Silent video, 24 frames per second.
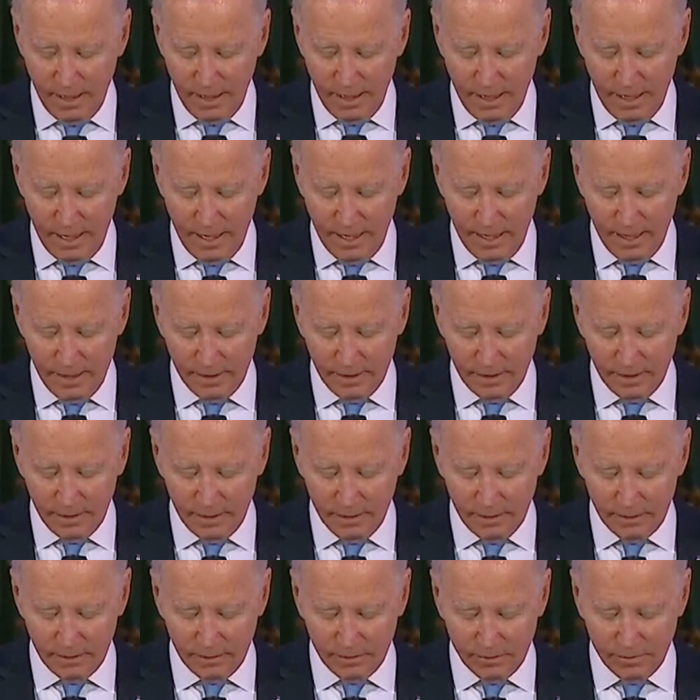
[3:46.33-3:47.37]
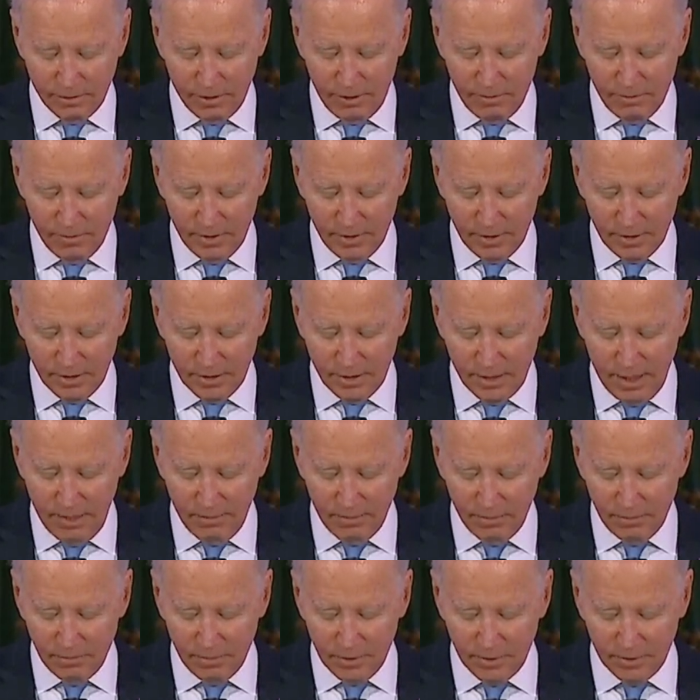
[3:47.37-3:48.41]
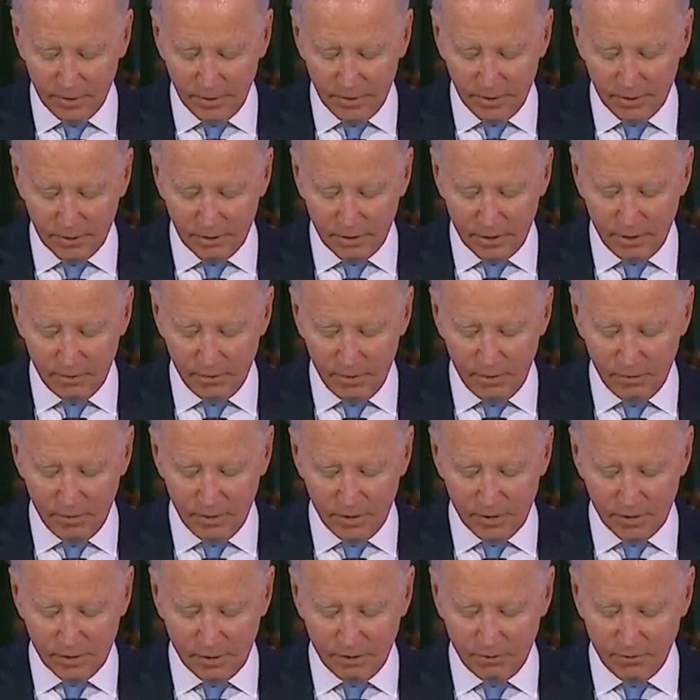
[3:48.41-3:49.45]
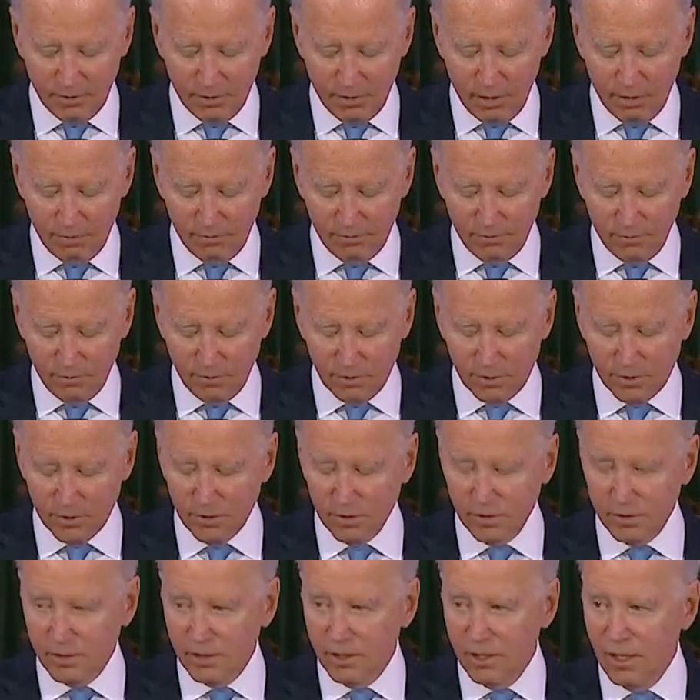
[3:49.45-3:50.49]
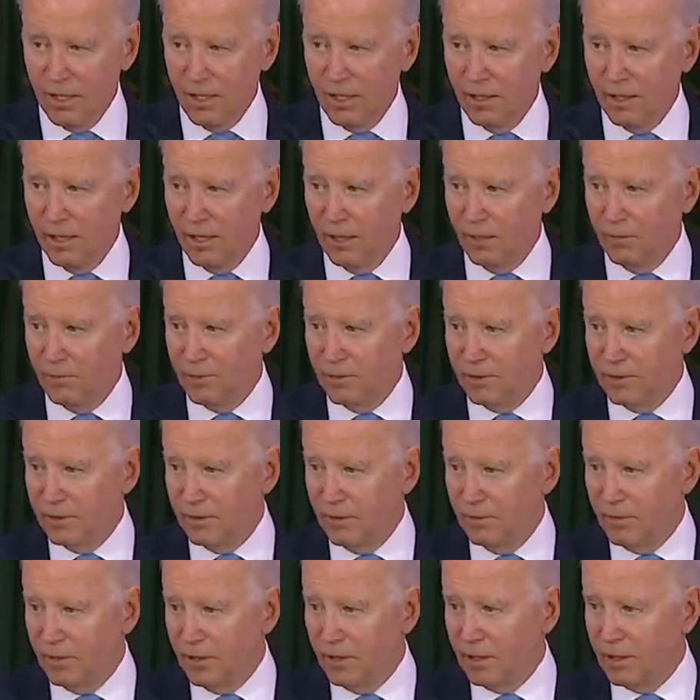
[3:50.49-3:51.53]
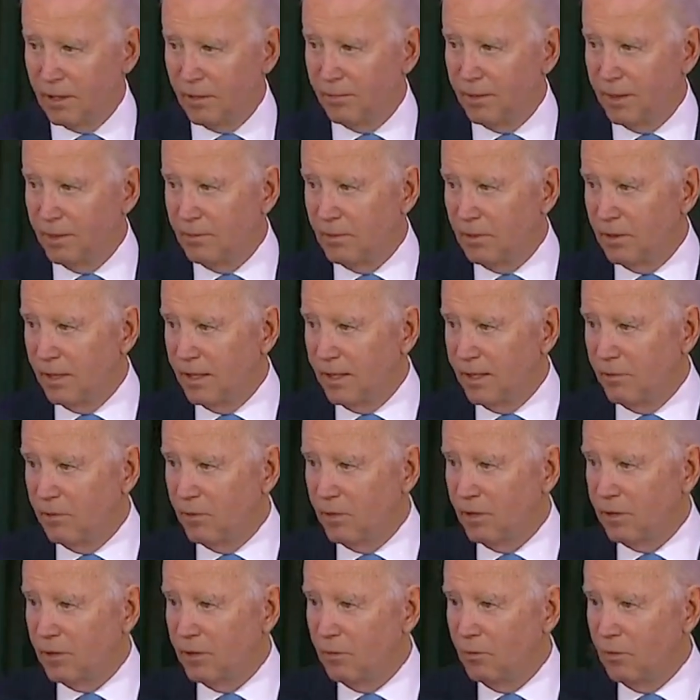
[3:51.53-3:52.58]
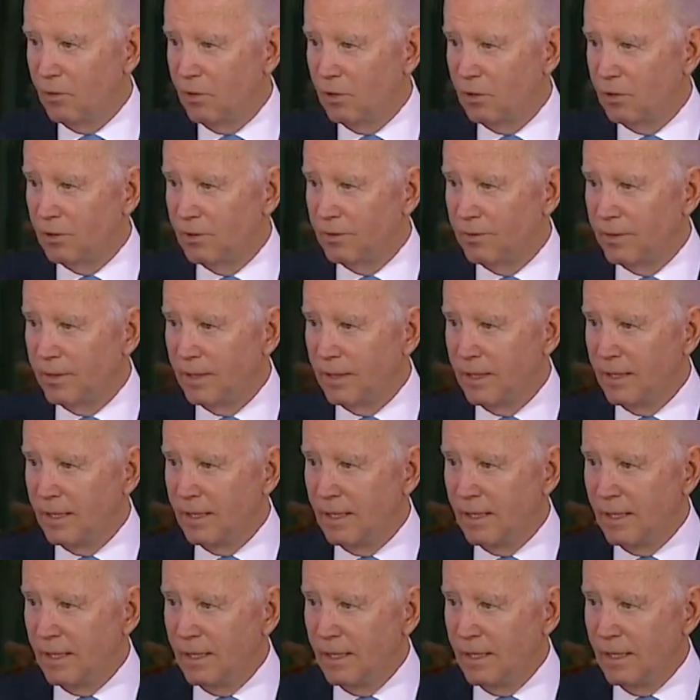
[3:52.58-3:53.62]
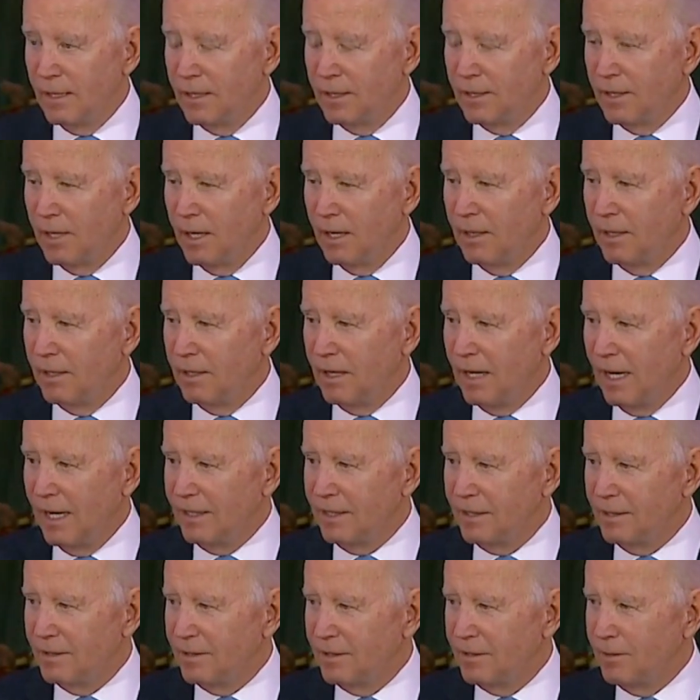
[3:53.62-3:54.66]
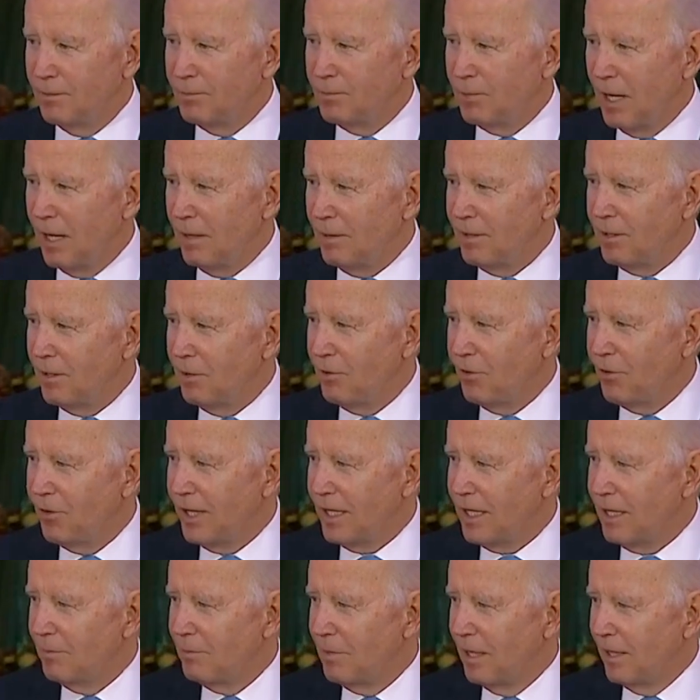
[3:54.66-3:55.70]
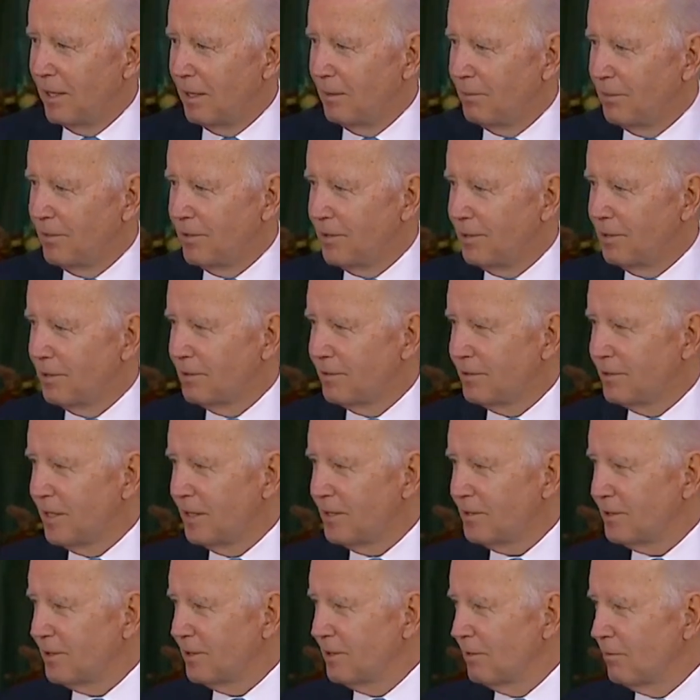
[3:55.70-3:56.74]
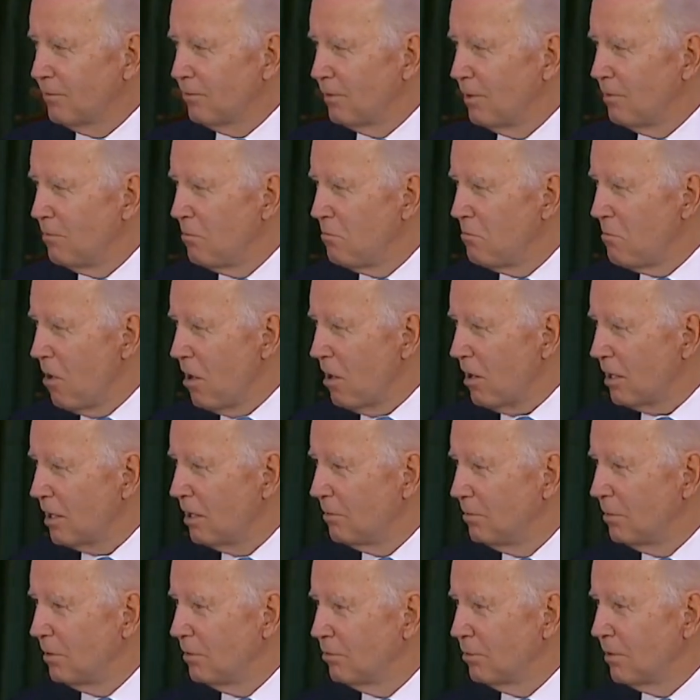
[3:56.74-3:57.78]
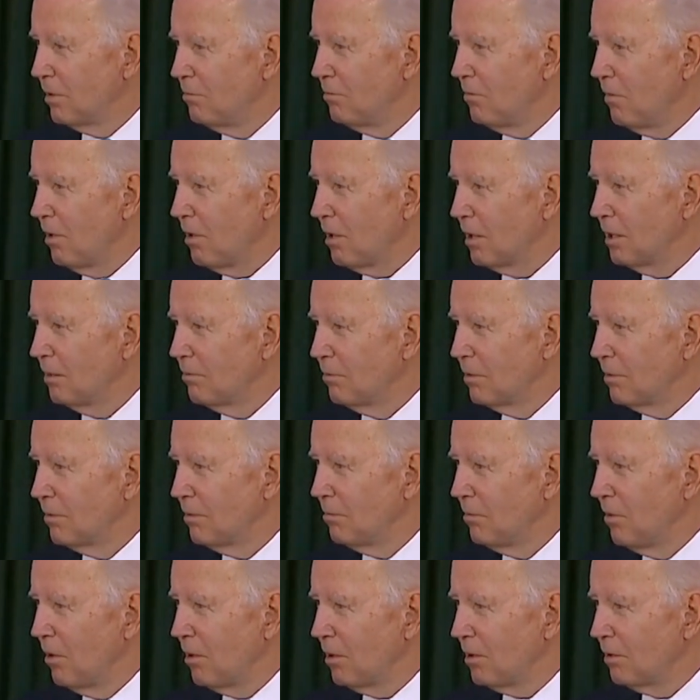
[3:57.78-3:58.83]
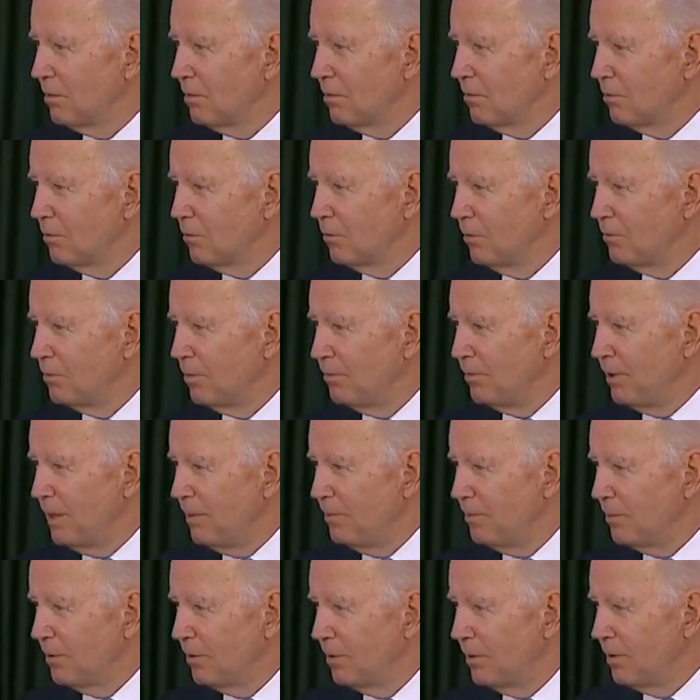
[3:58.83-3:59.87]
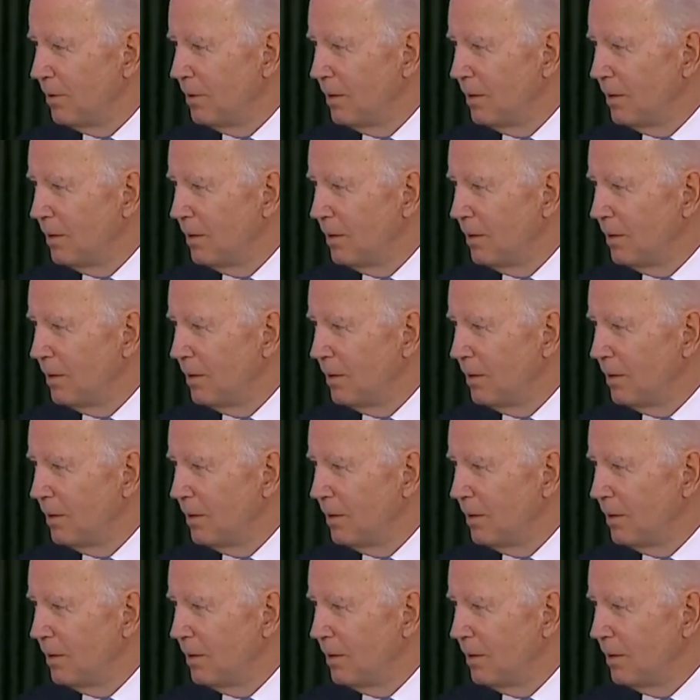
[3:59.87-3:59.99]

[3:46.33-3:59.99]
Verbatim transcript: and the treatment and capabilities and commitments of our armed forces helping American people anywhere in the world. I, I, you probably don't think about it, but you're just in a remarkable, remarkable, remarkable group of people.